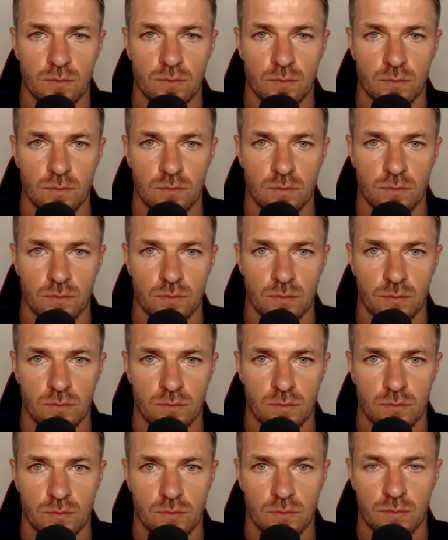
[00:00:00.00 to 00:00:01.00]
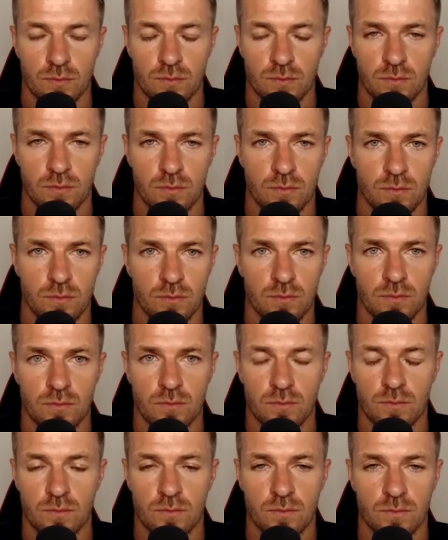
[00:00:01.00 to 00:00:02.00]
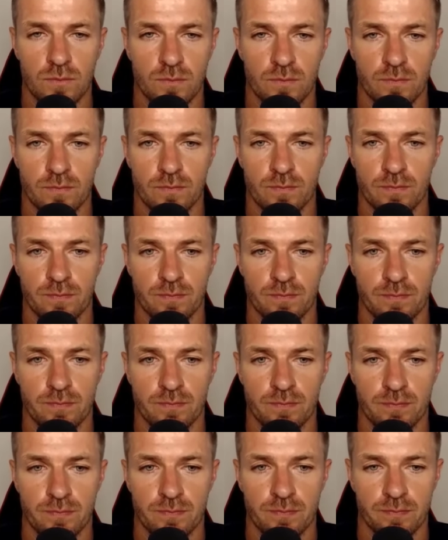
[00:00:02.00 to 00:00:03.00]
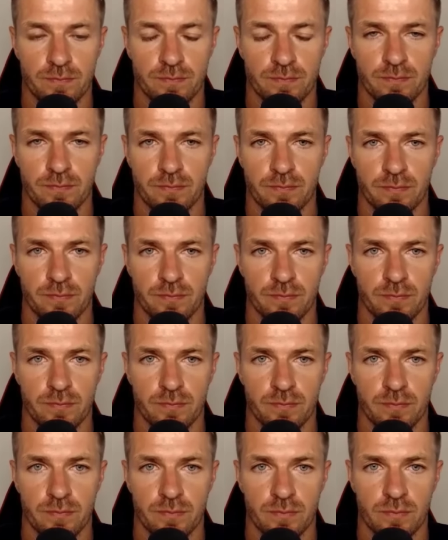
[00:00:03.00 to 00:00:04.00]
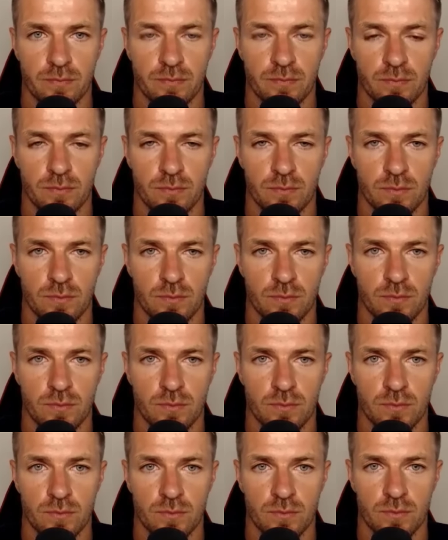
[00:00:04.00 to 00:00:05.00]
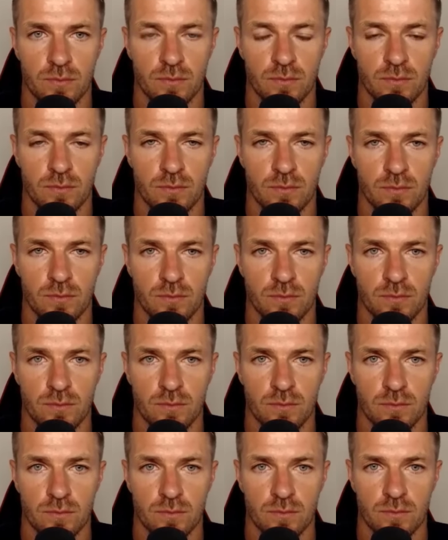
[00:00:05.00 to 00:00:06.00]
(not speaking)